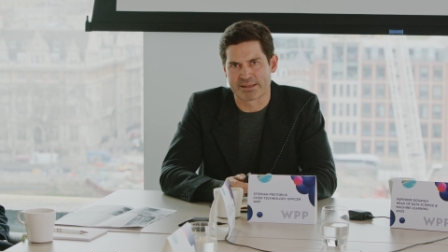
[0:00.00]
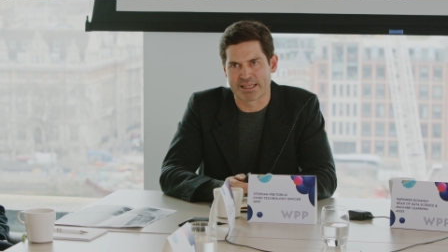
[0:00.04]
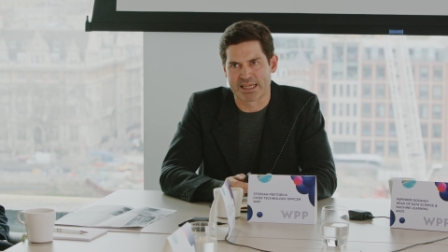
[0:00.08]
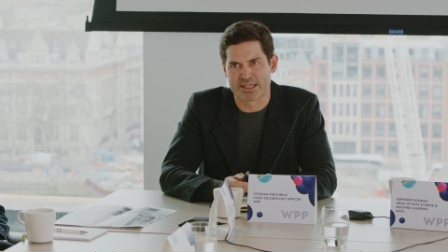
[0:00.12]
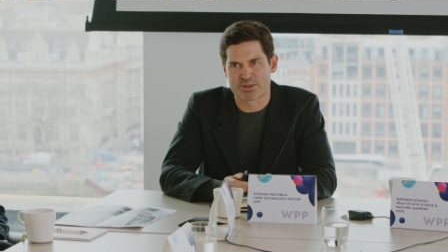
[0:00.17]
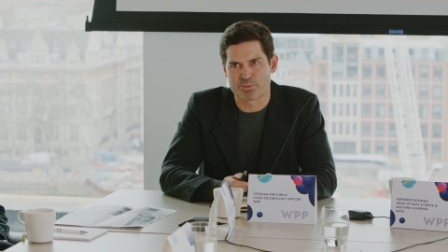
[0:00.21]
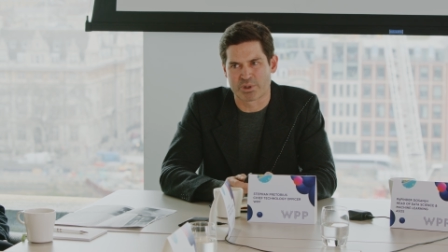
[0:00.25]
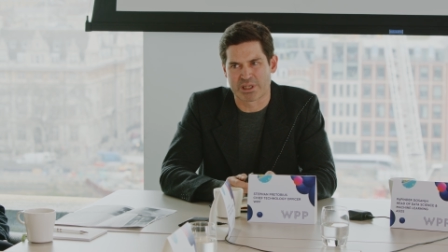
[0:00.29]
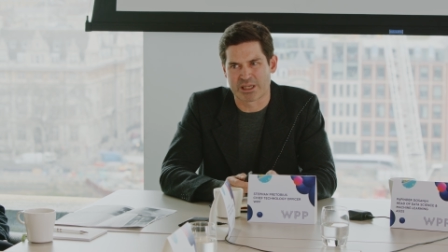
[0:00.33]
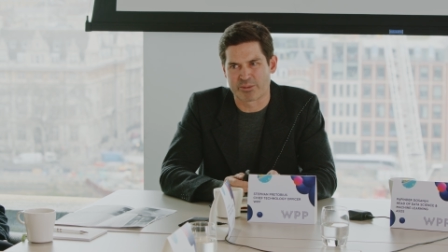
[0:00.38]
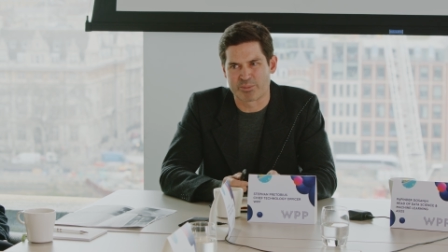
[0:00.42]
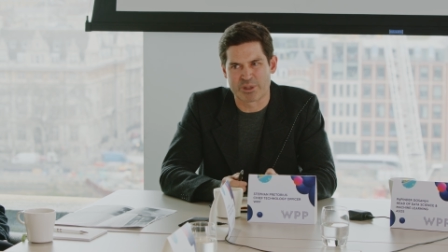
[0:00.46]

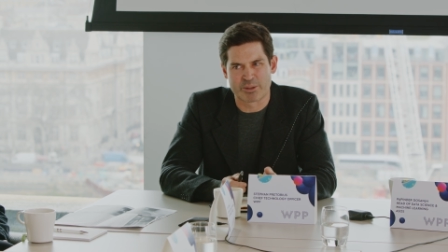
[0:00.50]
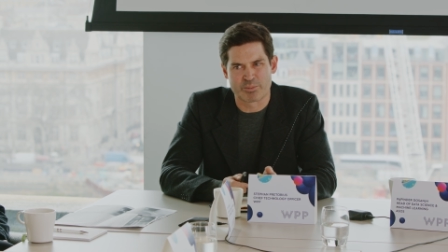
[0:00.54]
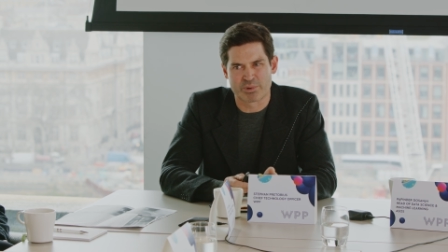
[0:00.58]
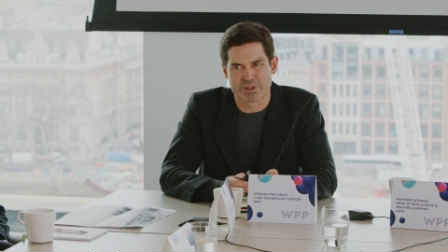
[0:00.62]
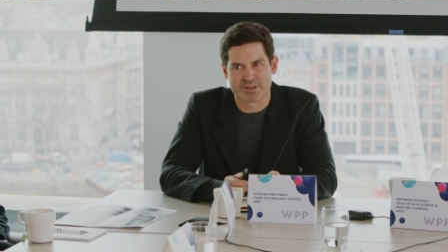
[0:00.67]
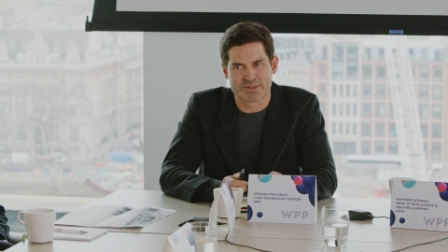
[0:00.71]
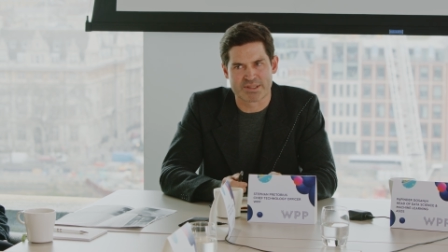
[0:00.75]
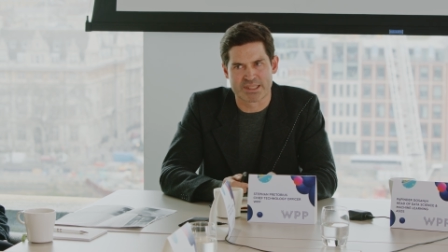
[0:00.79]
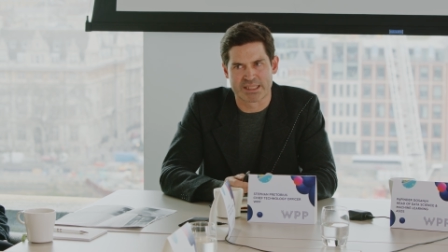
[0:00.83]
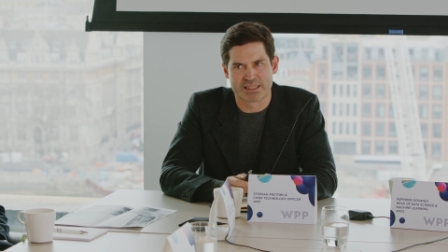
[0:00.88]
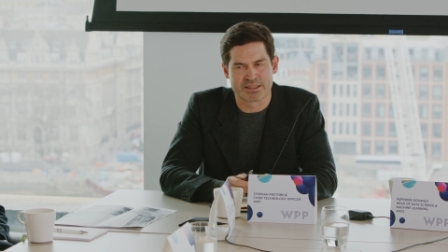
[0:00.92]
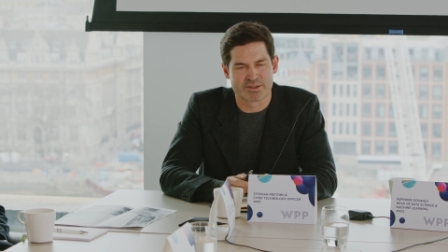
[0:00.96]
that's what our
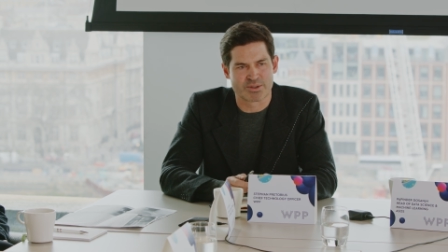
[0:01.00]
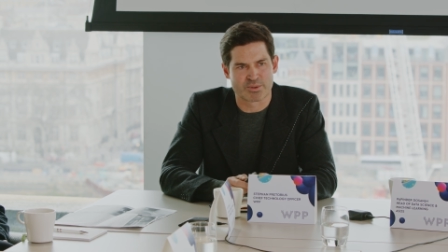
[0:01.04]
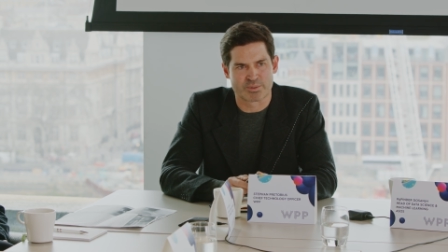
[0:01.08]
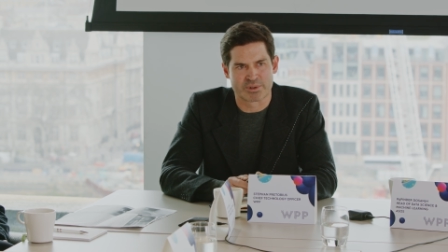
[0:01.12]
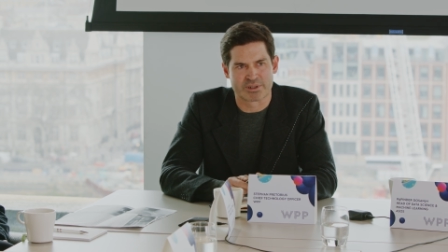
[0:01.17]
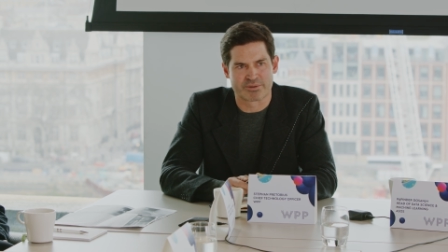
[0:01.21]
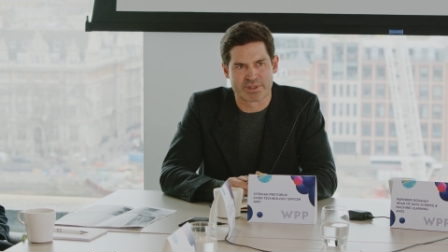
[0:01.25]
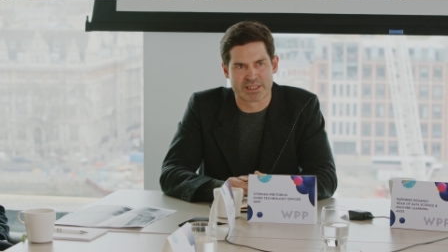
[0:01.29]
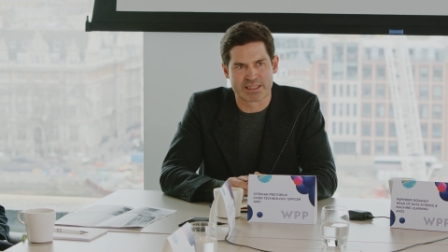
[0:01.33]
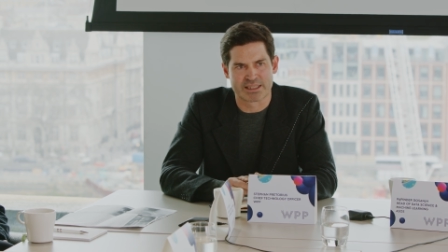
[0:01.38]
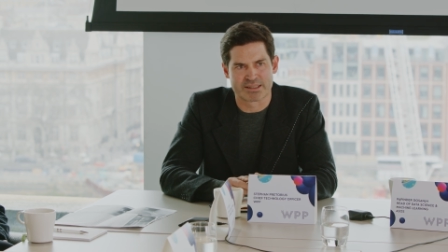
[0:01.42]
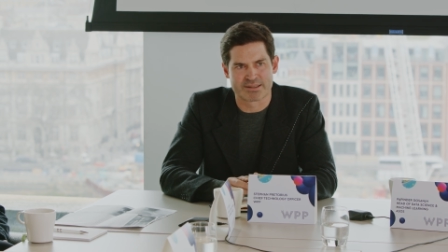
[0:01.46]
people are seeing as
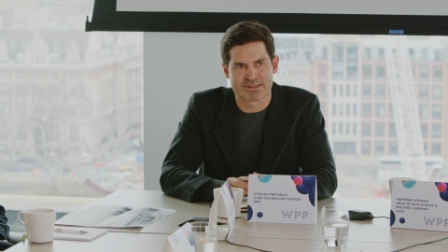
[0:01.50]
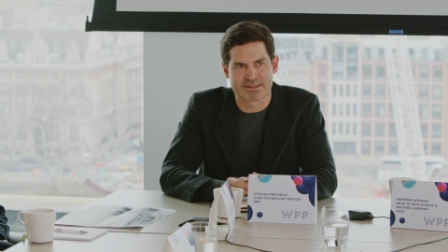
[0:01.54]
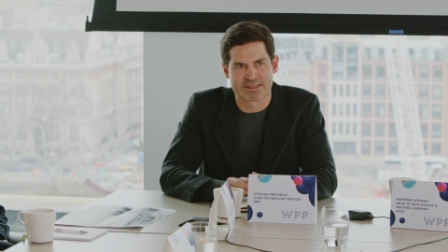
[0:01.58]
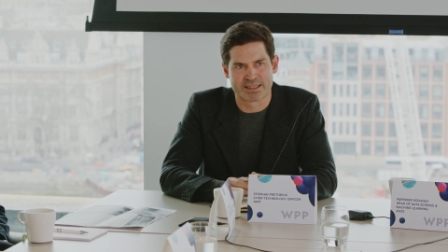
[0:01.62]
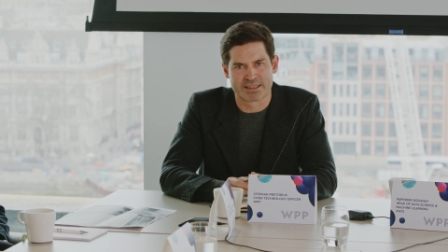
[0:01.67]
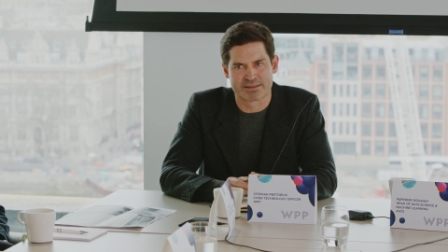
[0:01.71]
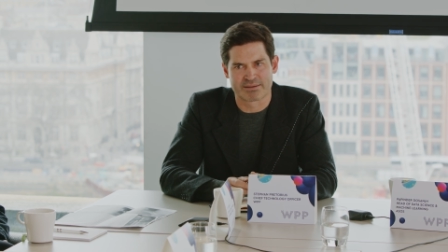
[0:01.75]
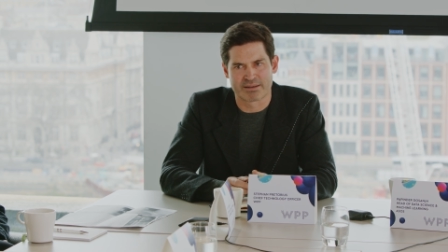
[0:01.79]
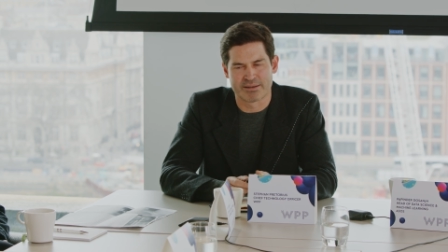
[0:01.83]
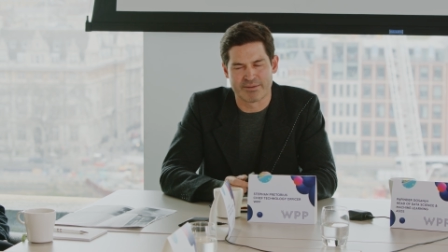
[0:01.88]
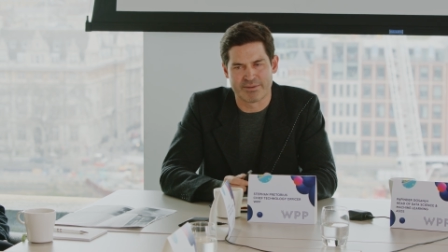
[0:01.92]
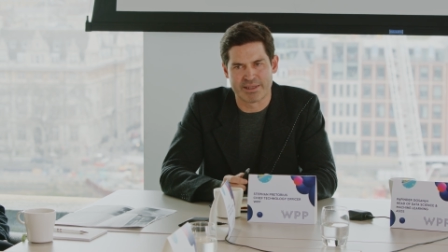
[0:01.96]
well, right? It's
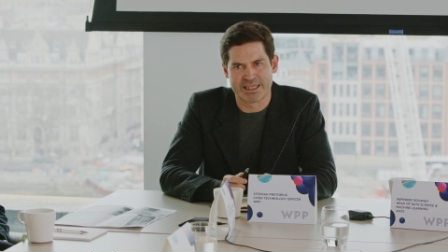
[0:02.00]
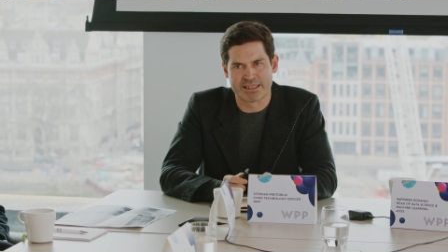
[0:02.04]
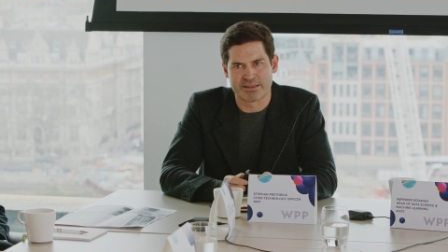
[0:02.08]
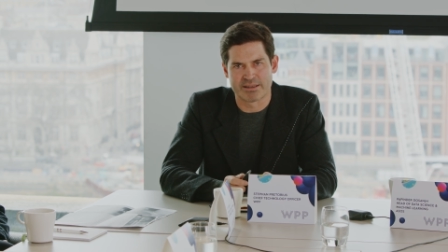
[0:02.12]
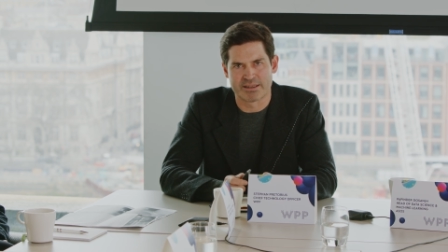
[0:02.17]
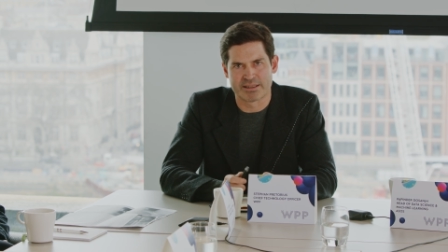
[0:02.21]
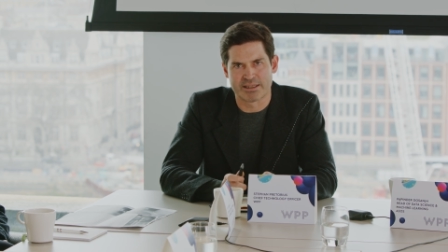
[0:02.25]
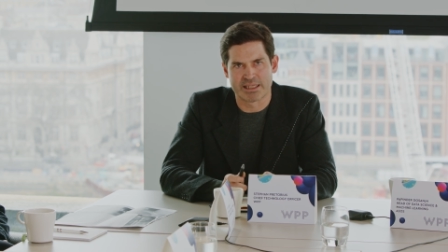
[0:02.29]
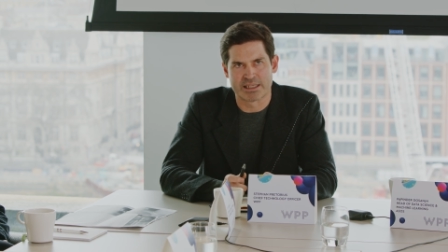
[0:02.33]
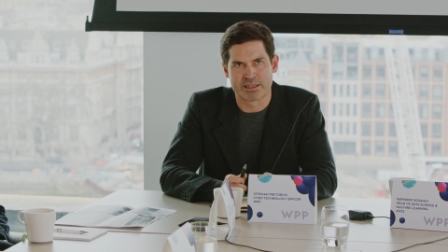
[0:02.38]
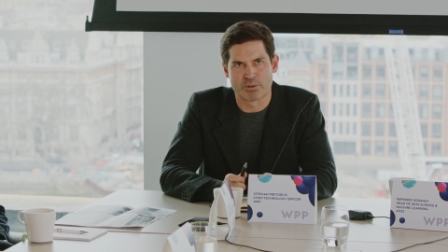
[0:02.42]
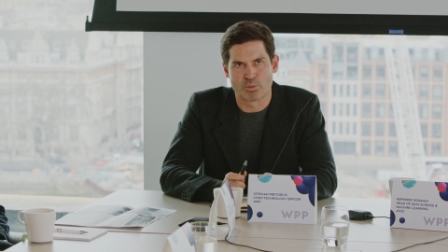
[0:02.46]
that
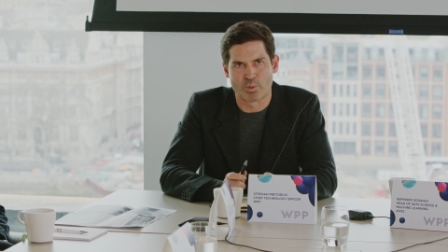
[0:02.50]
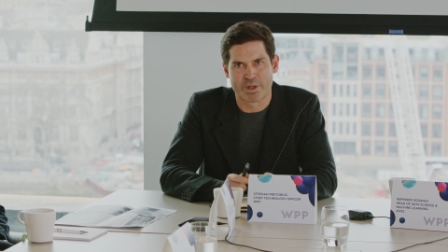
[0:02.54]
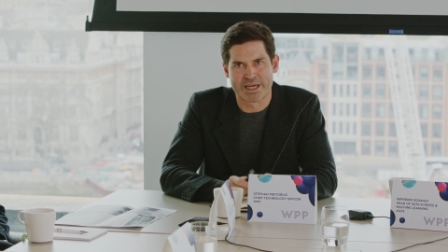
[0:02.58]
it in a